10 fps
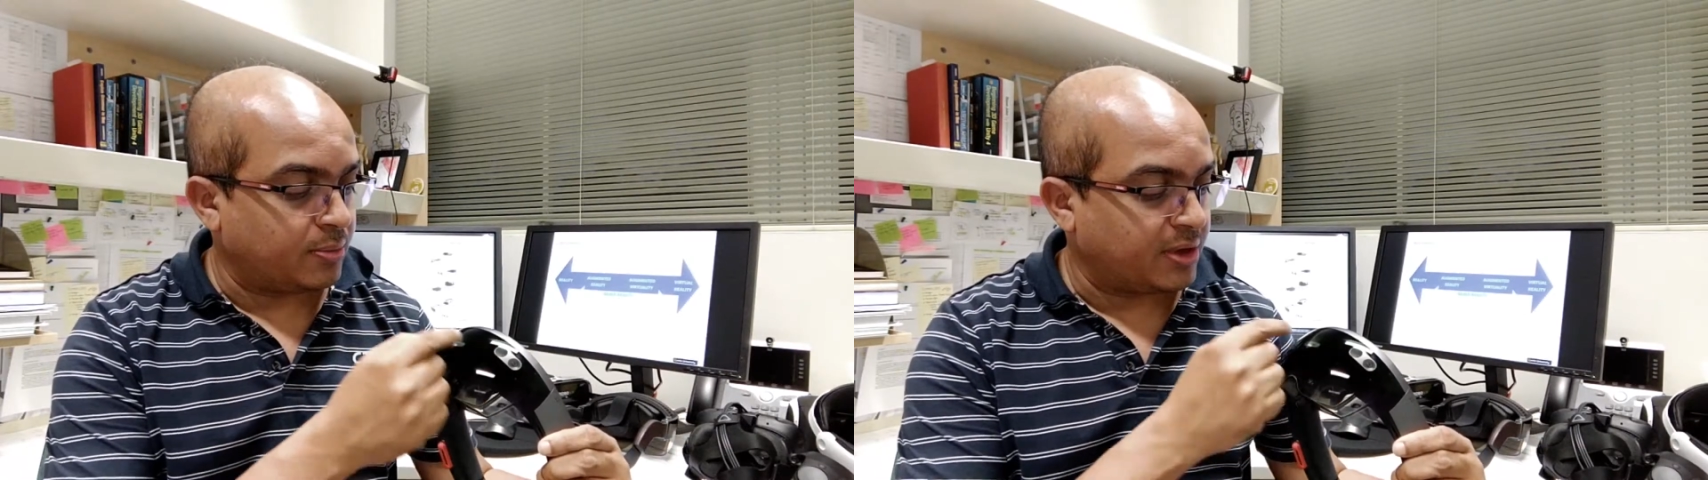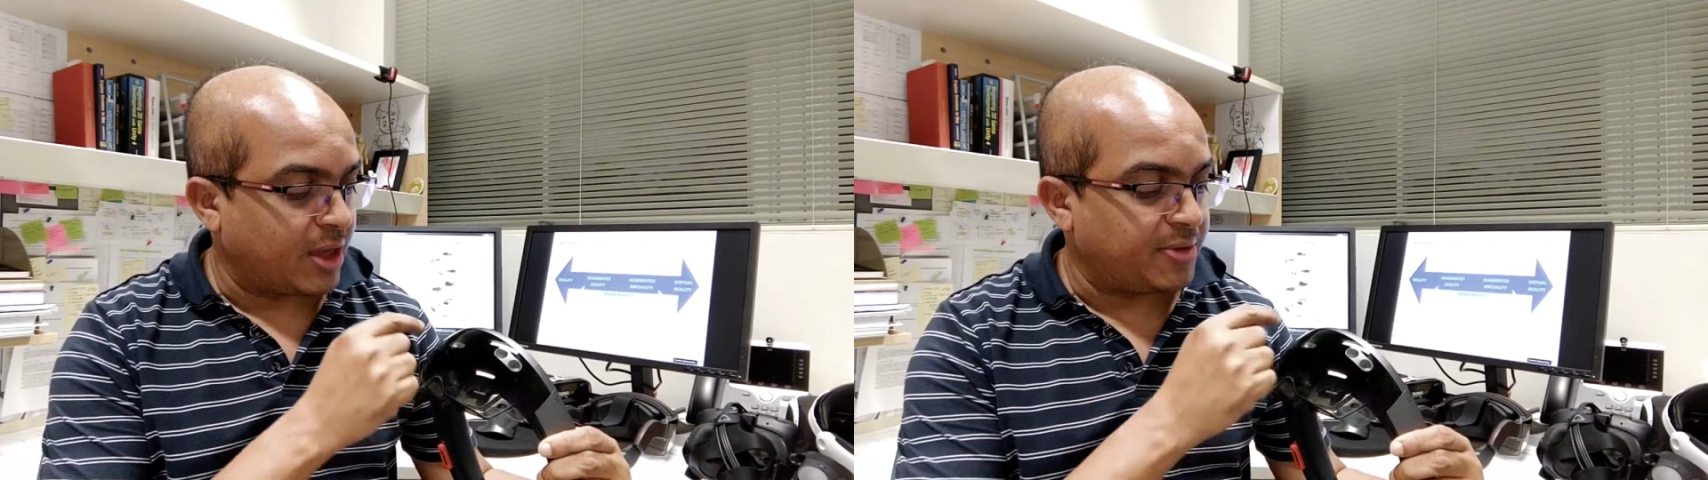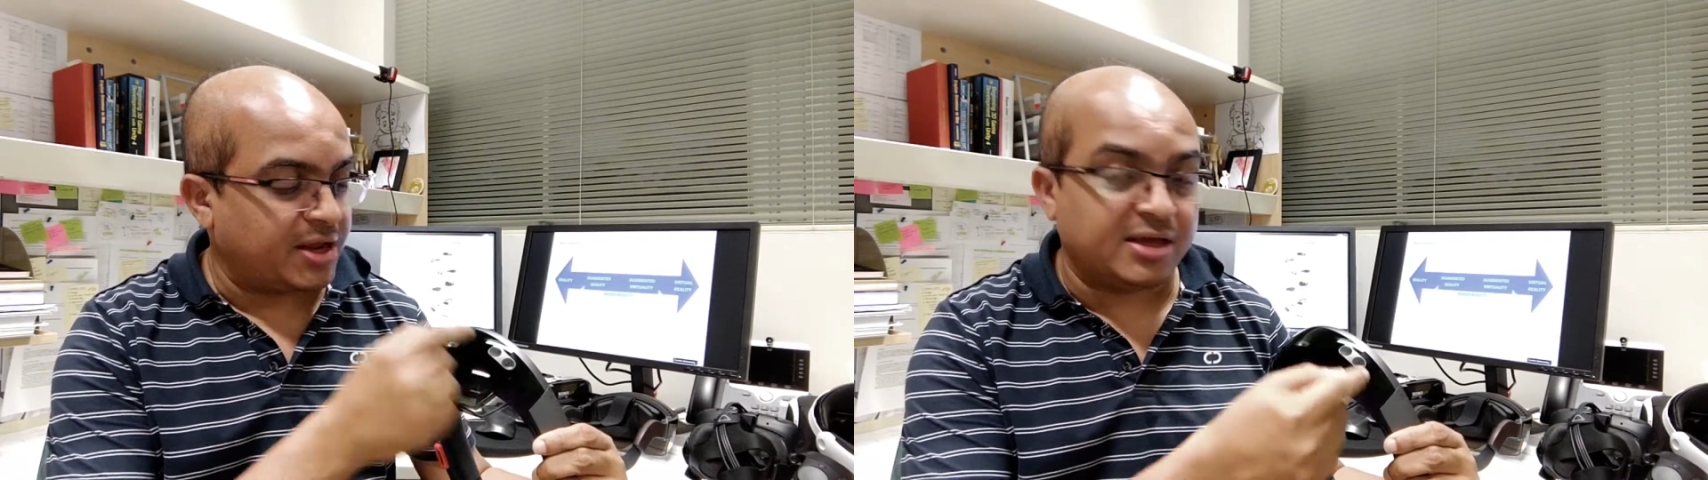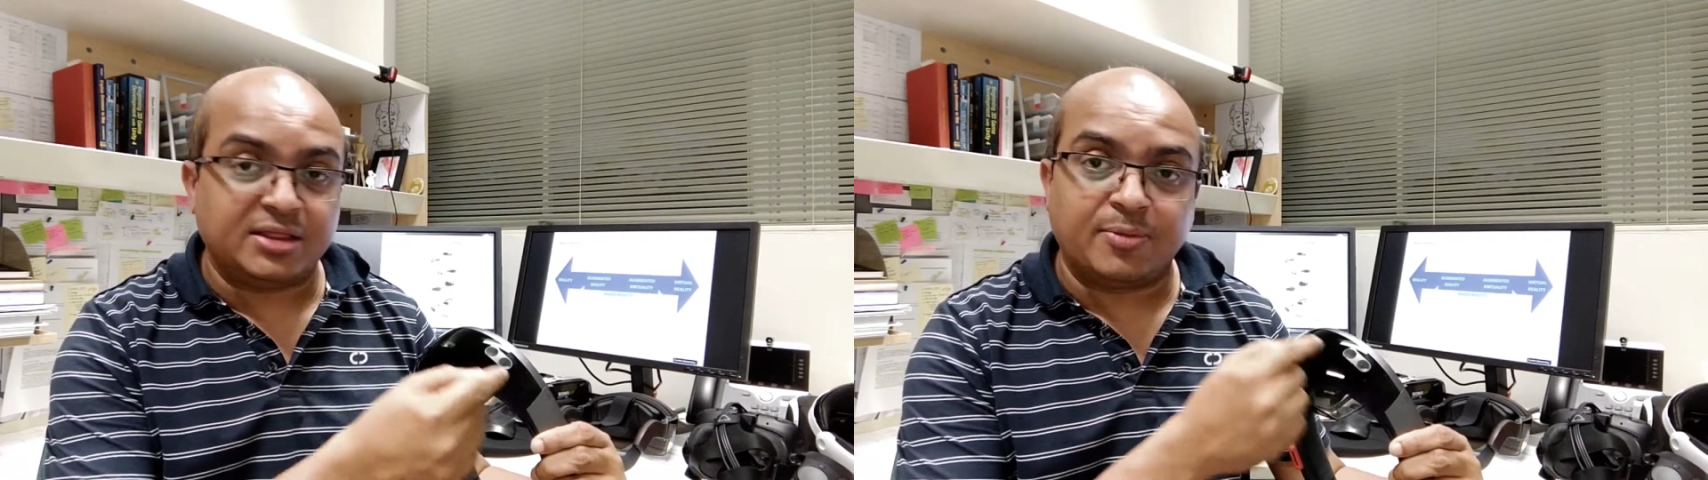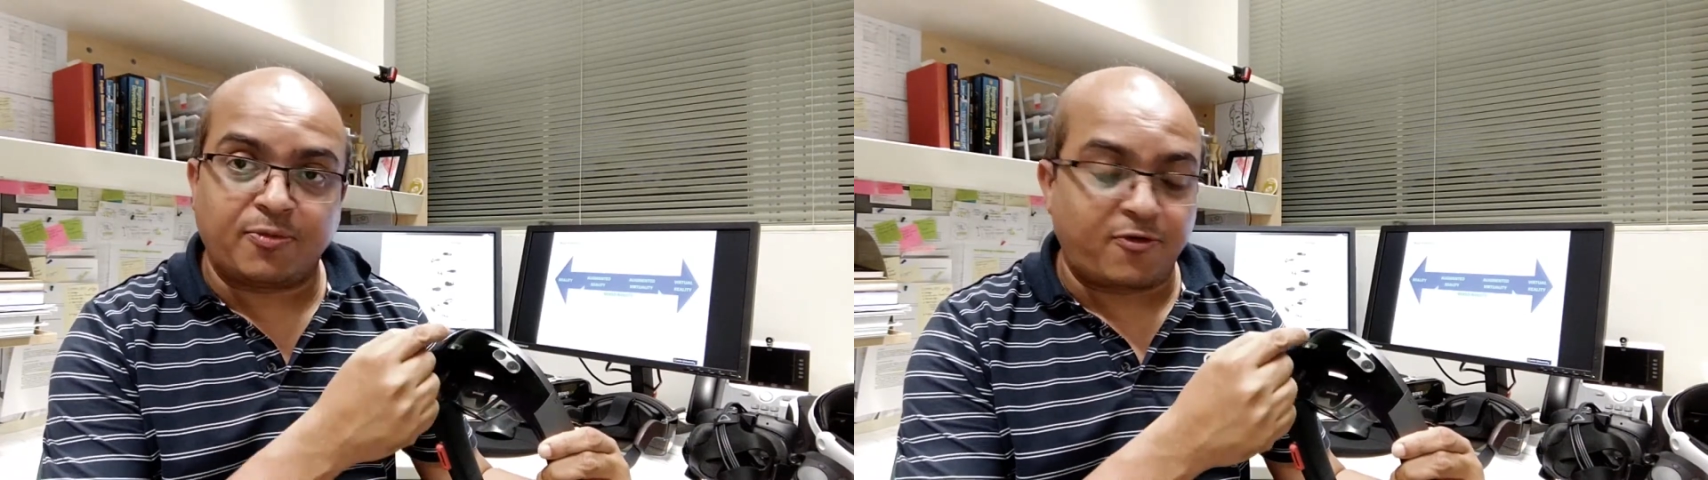camera in
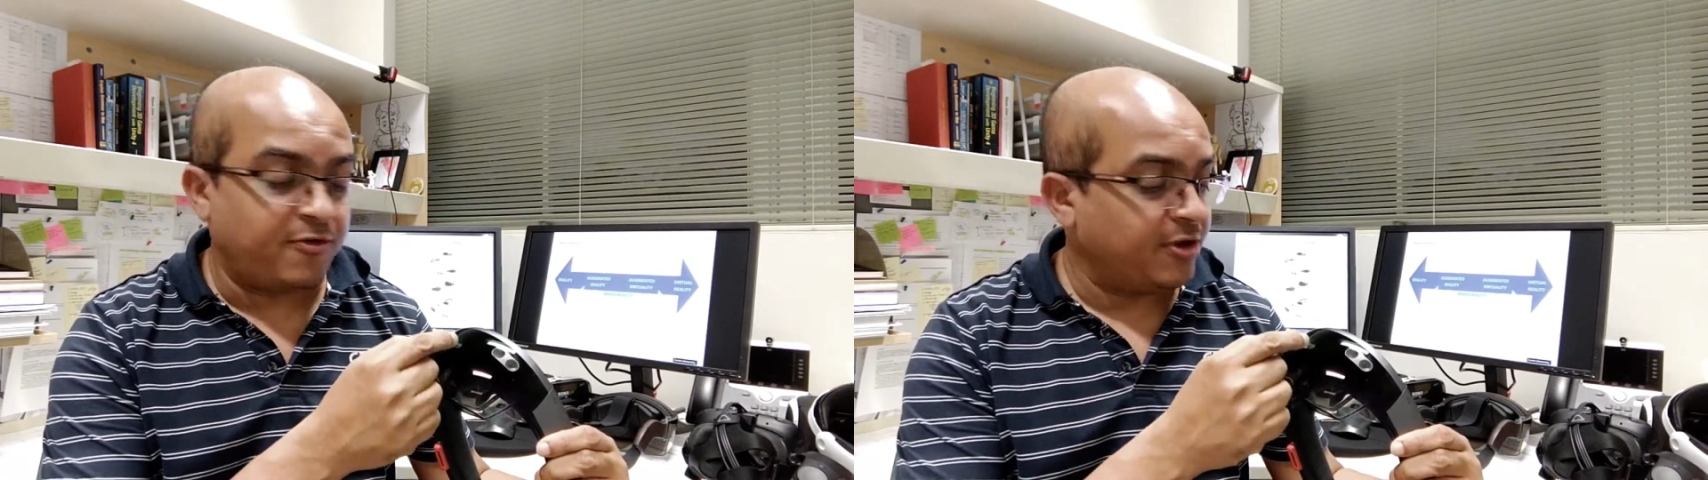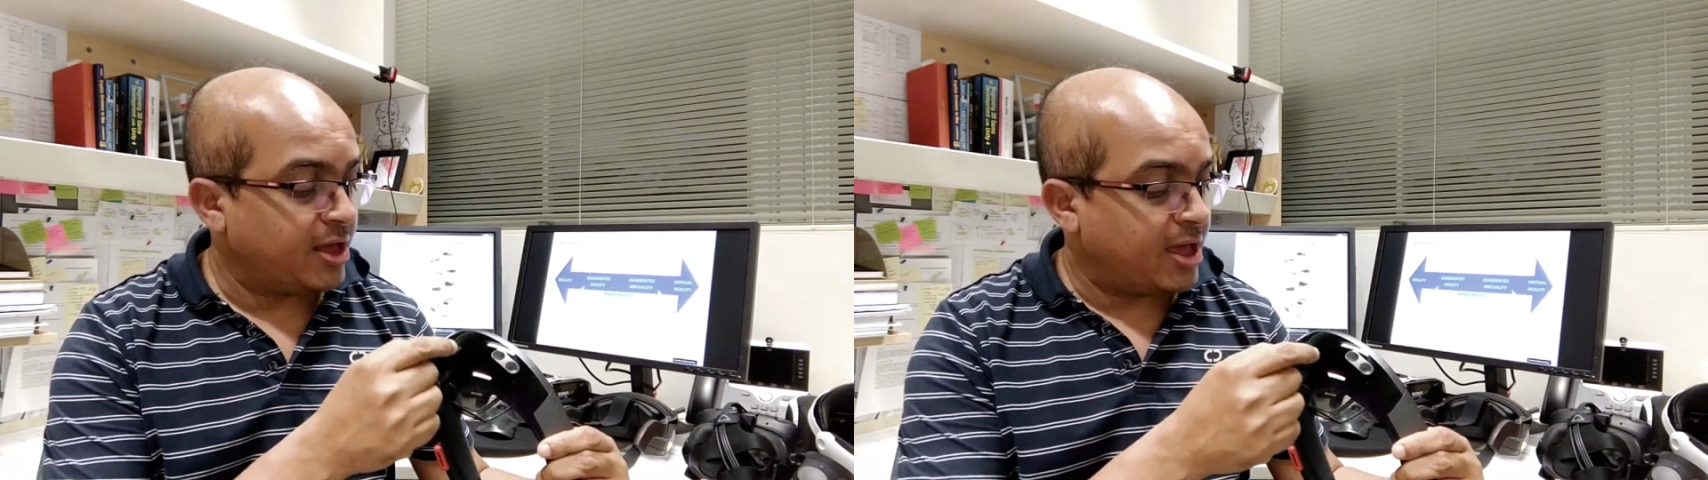the front